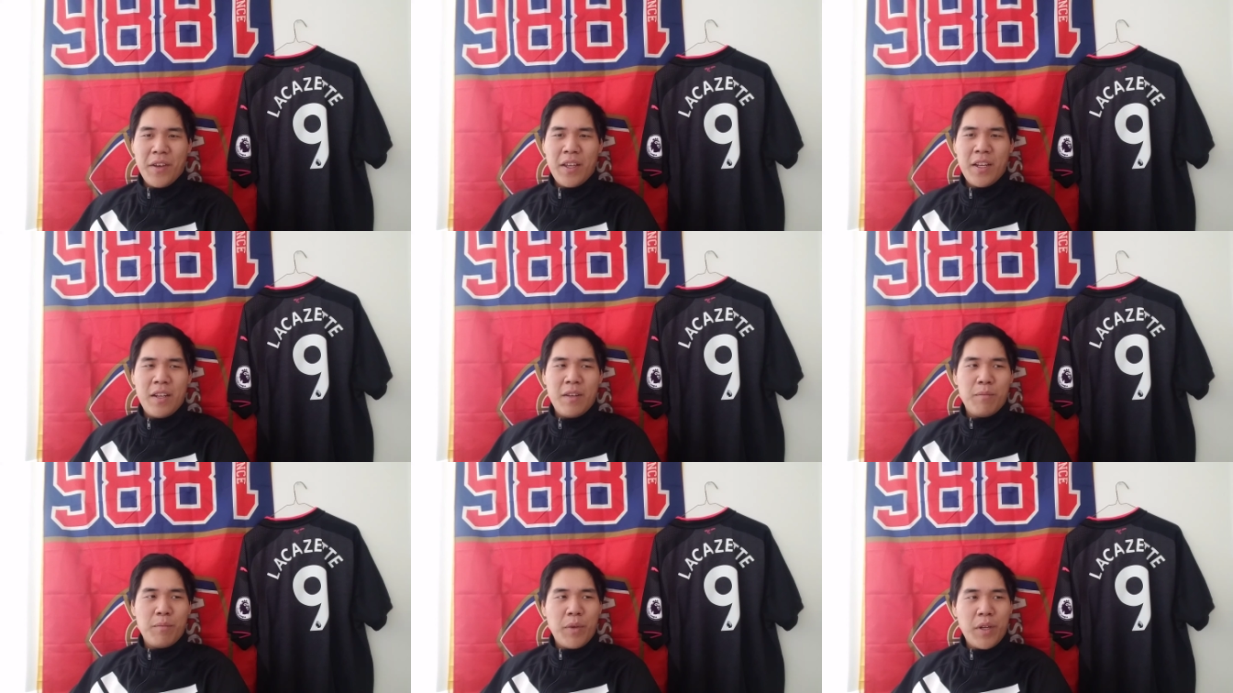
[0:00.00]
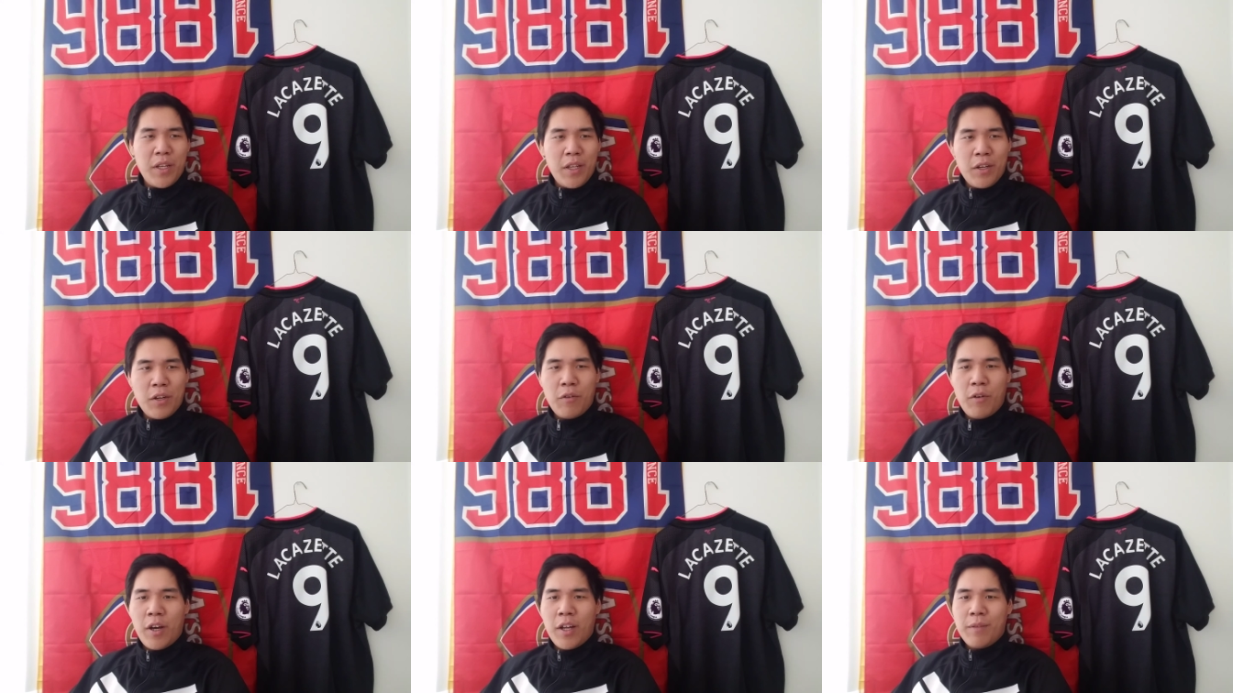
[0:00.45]
And but you
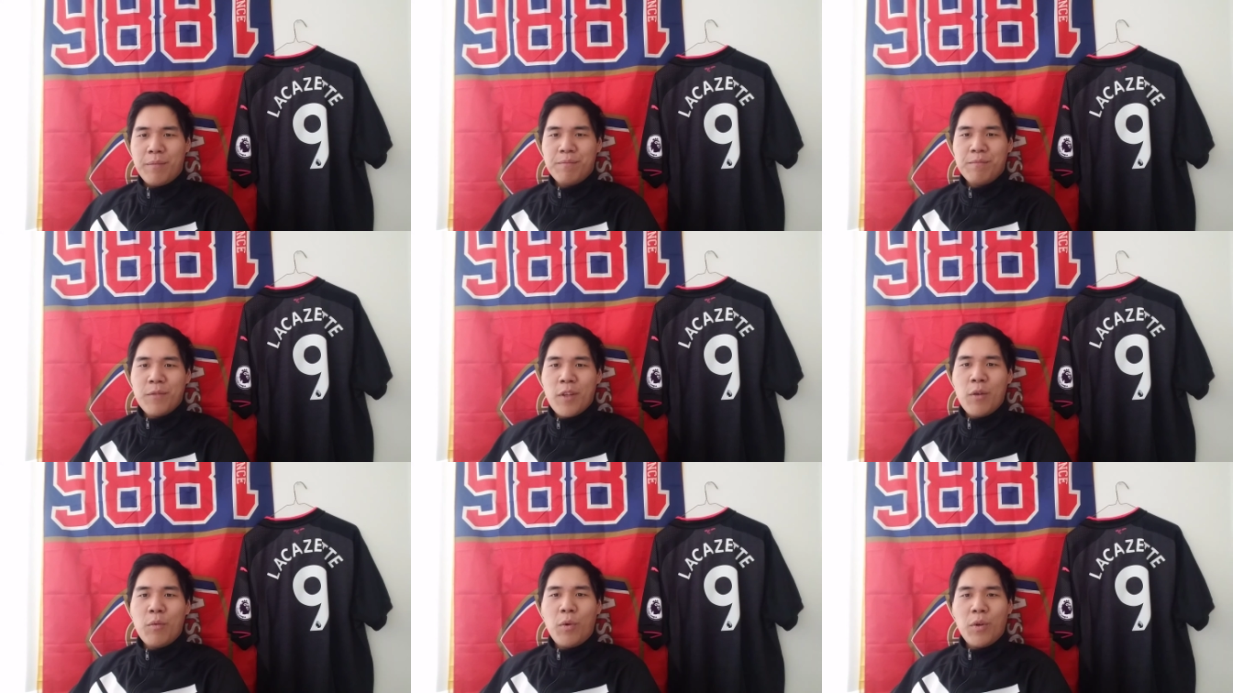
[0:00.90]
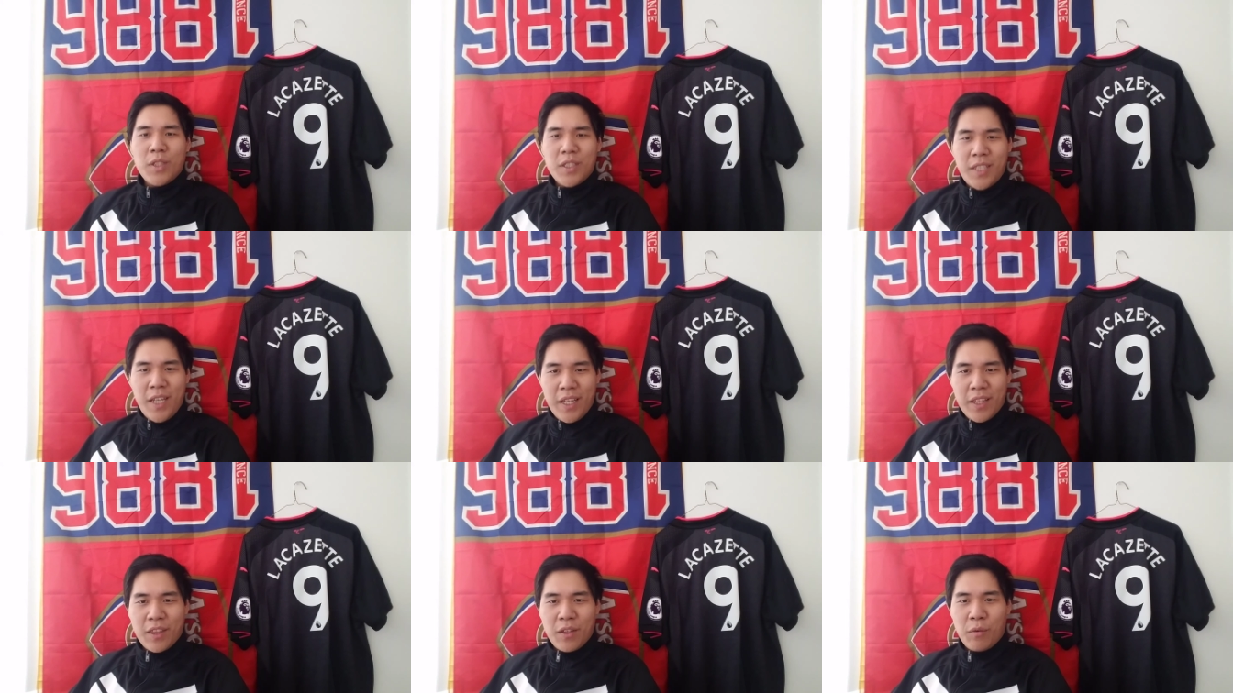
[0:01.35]
know what? We'll
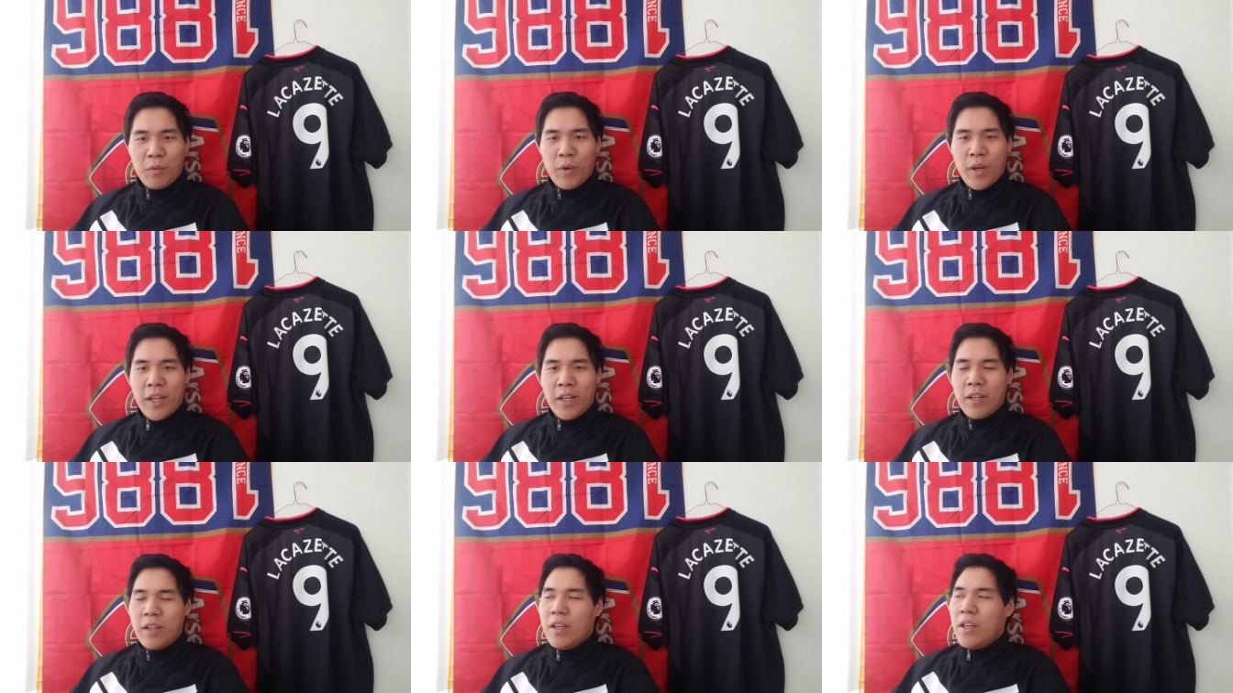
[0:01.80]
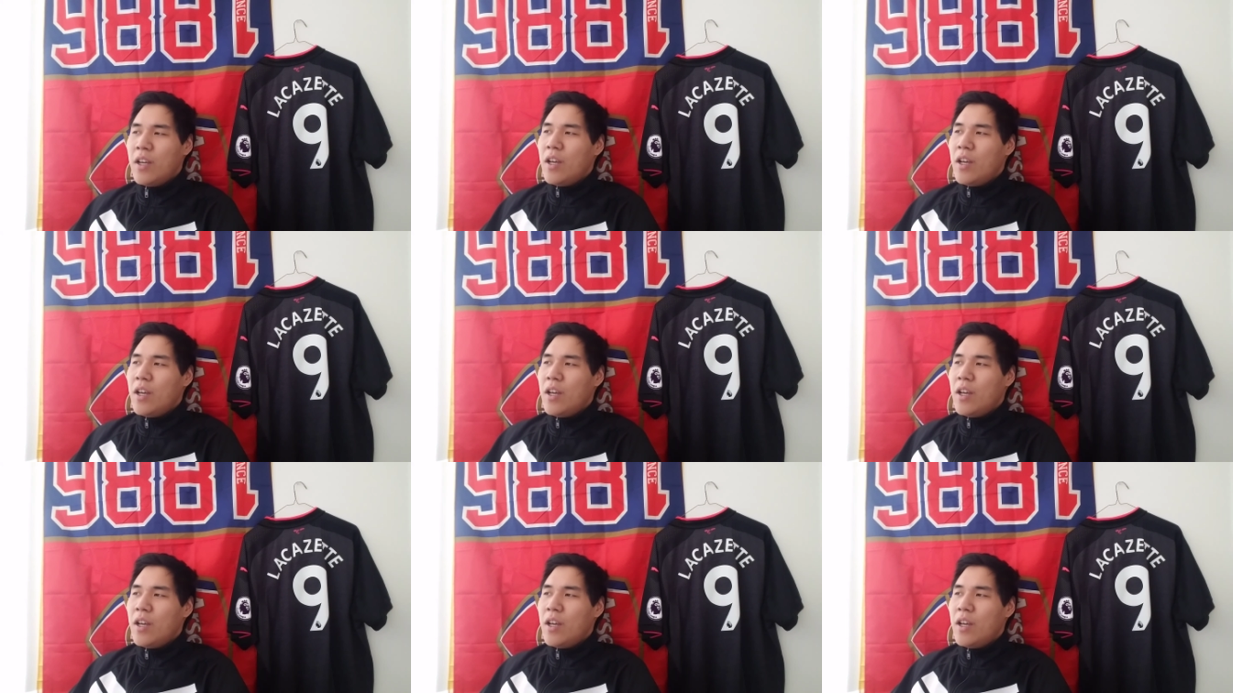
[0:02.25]
take the win.